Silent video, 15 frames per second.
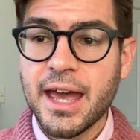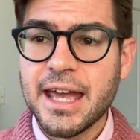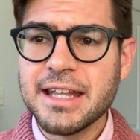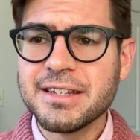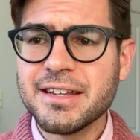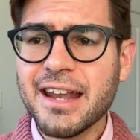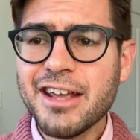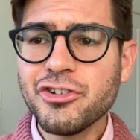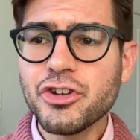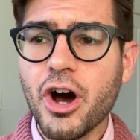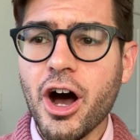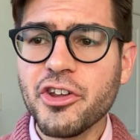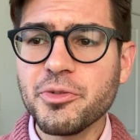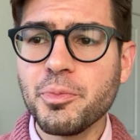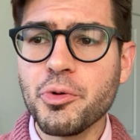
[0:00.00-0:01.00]
In today's
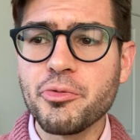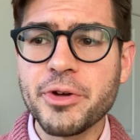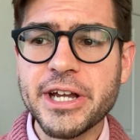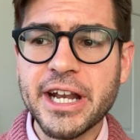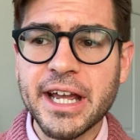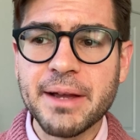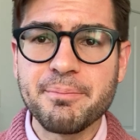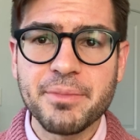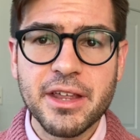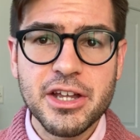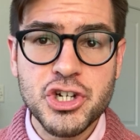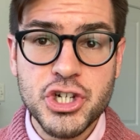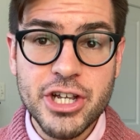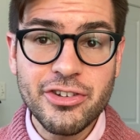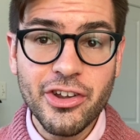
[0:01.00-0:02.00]
gospel reading,
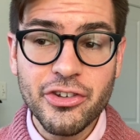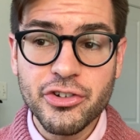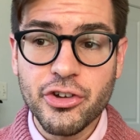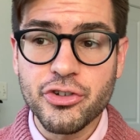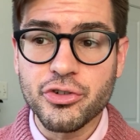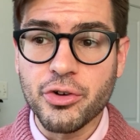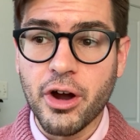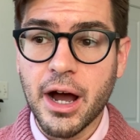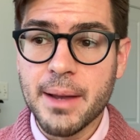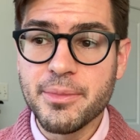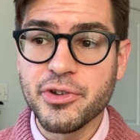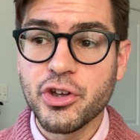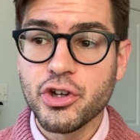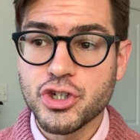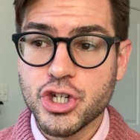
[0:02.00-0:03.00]
Jesus
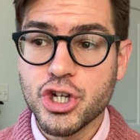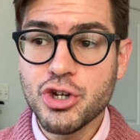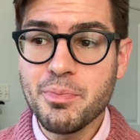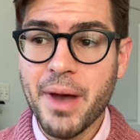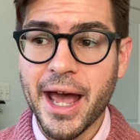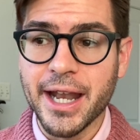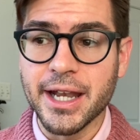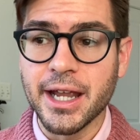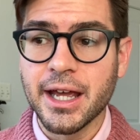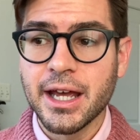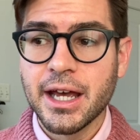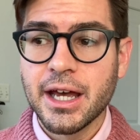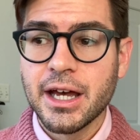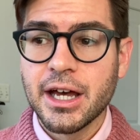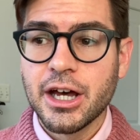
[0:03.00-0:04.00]
describes two men
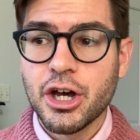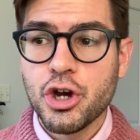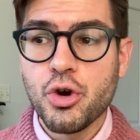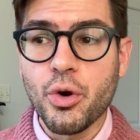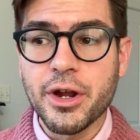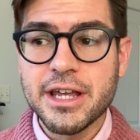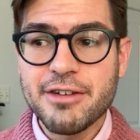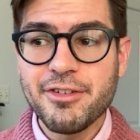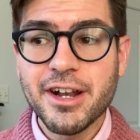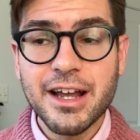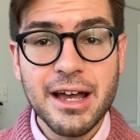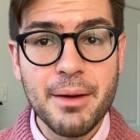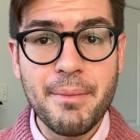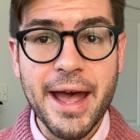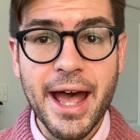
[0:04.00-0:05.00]
who are given a
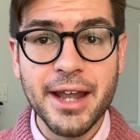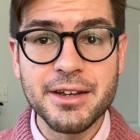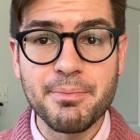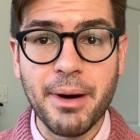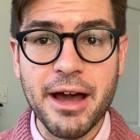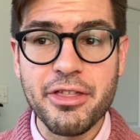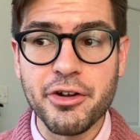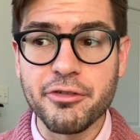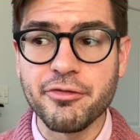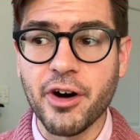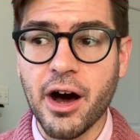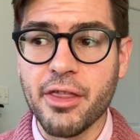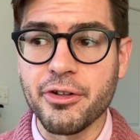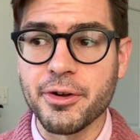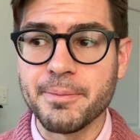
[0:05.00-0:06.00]
command by their
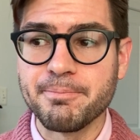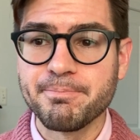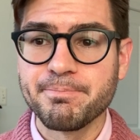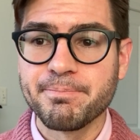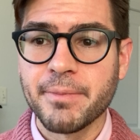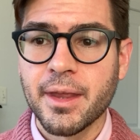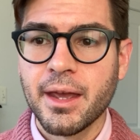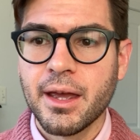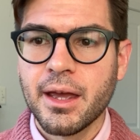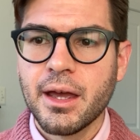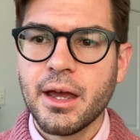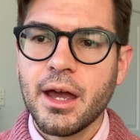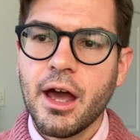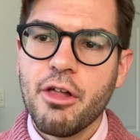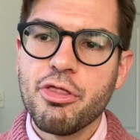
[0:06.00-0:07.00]
Father.
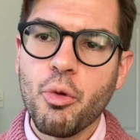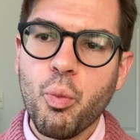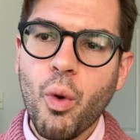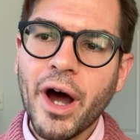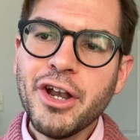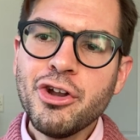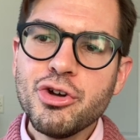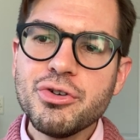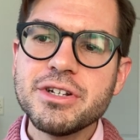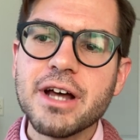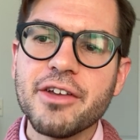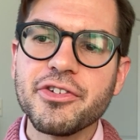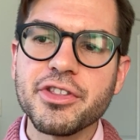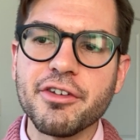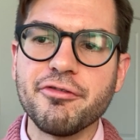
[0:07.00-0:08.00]
The one who
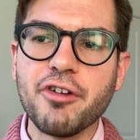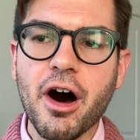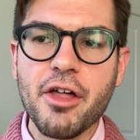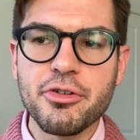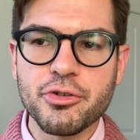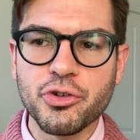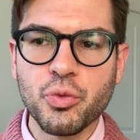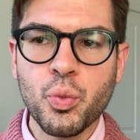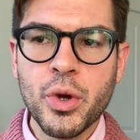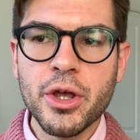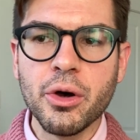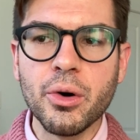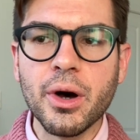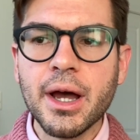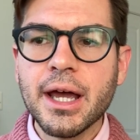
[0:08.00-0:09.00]
does the Father's
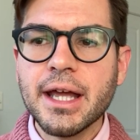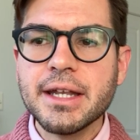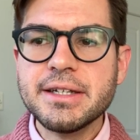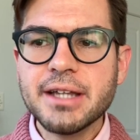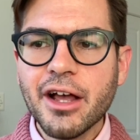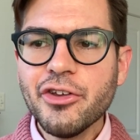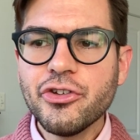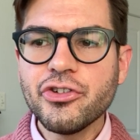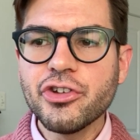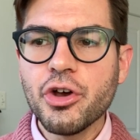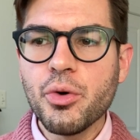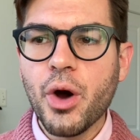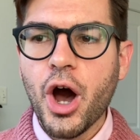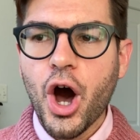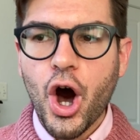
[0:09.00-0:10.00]
will does
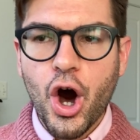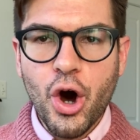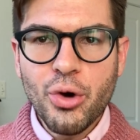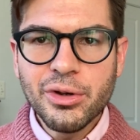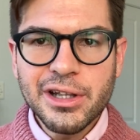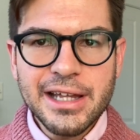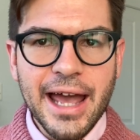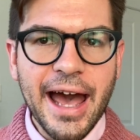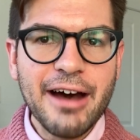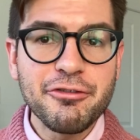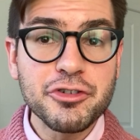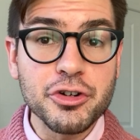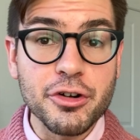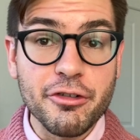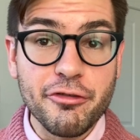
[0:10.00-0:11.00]
so only
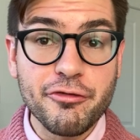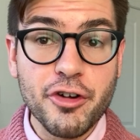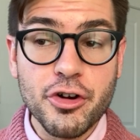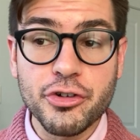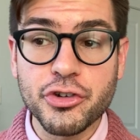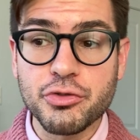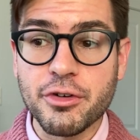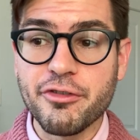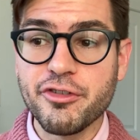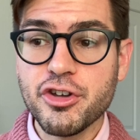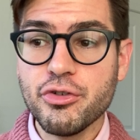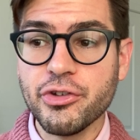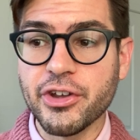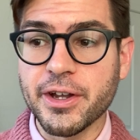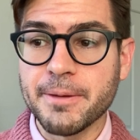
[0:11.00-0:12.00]
after first
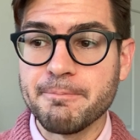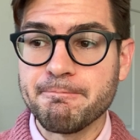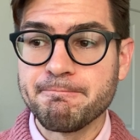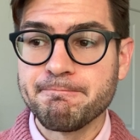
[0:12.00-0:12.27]
refusing.